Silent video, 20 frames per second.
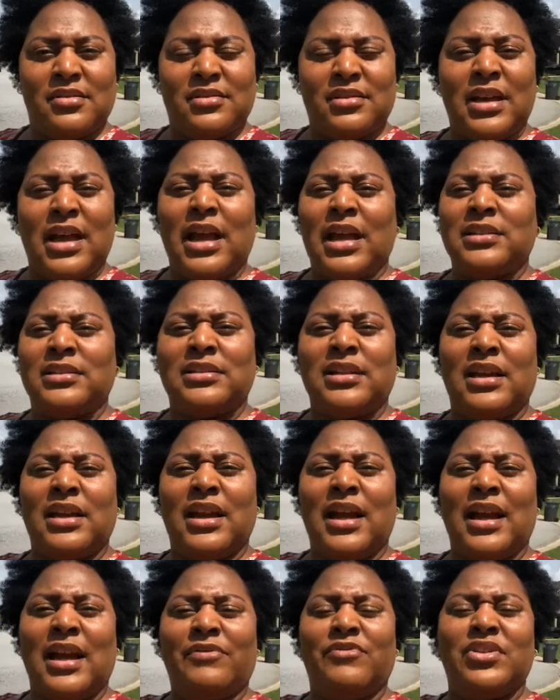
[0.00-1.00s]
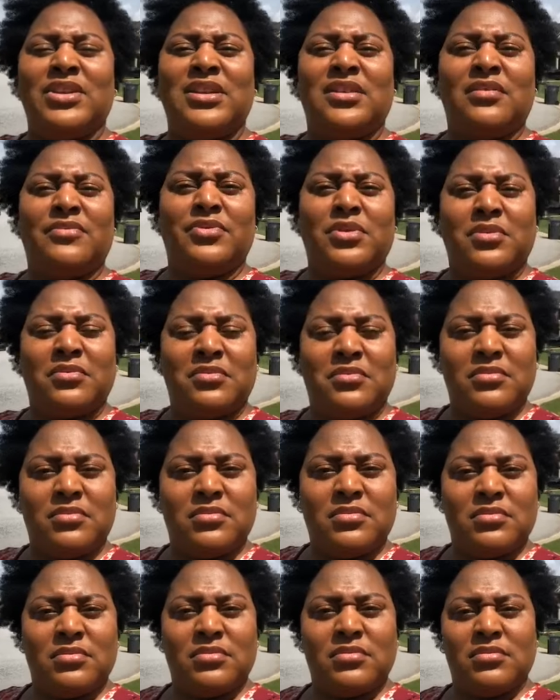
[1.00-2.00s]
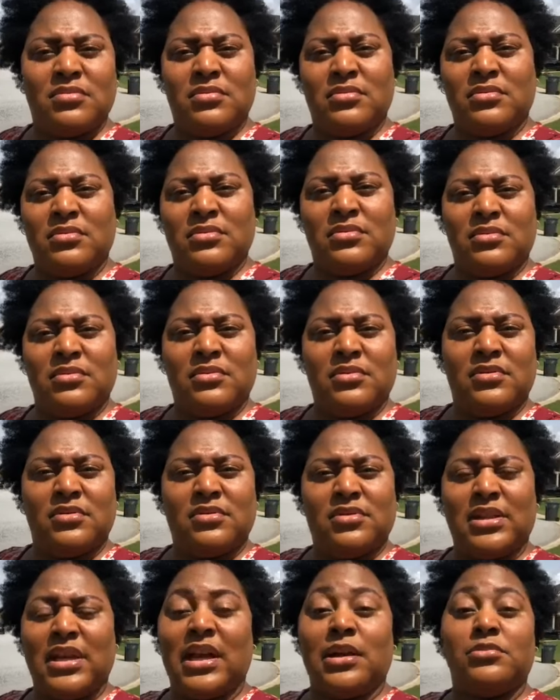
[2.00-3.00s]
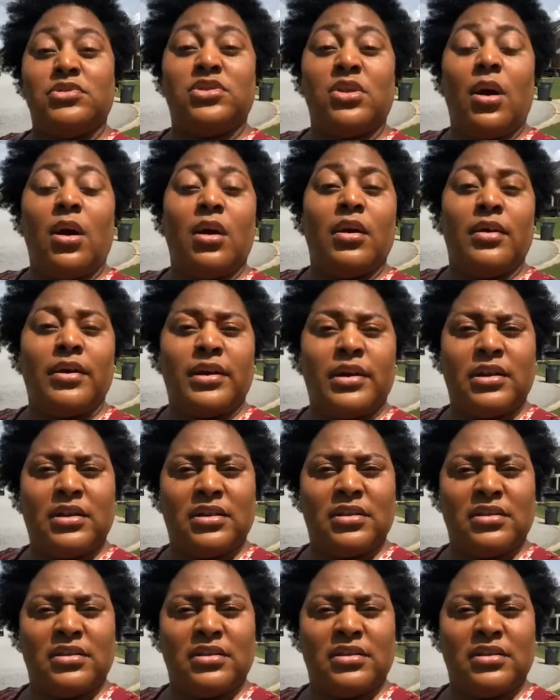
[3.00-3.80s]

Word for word: Say, I, say, I forgive you. Say, I'm sorry.